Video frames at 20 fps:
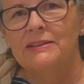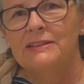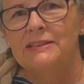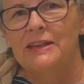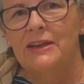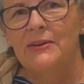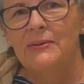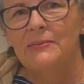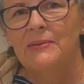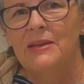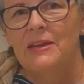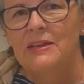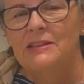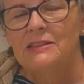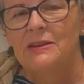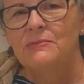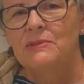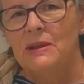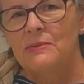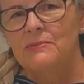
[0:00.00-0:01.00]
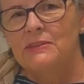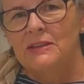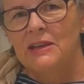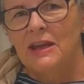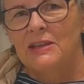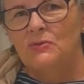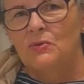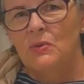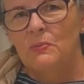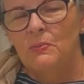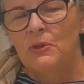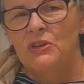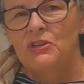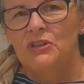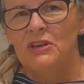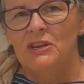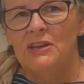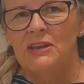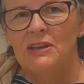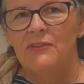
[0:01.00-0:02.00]
So sometimes the guys would
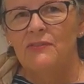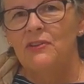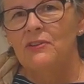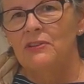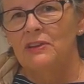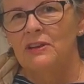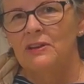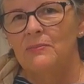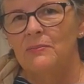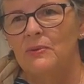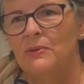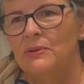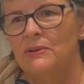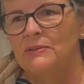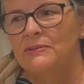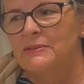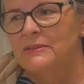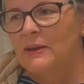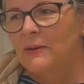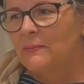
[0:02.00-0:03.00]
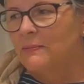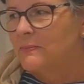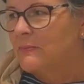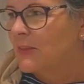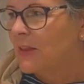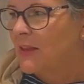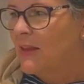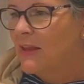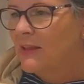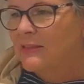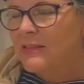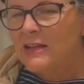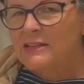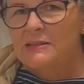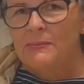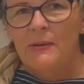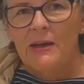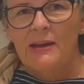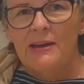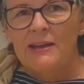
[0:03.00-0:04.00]
pitch in and give you a little more. So
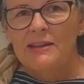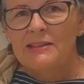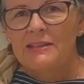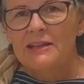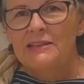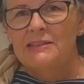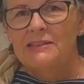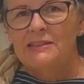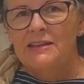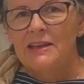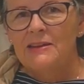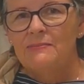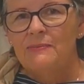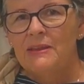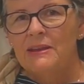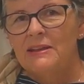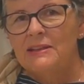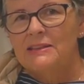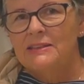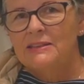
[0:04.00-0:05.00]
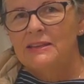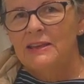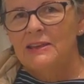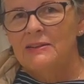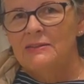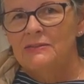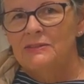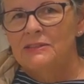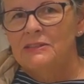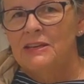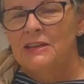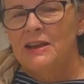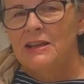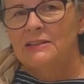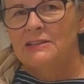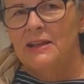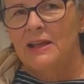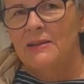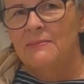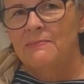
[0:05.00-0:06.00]
that's about it. That's 10 minutes and we'll see you
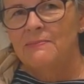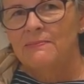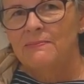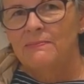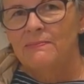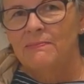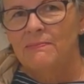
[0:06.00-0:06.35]
next time.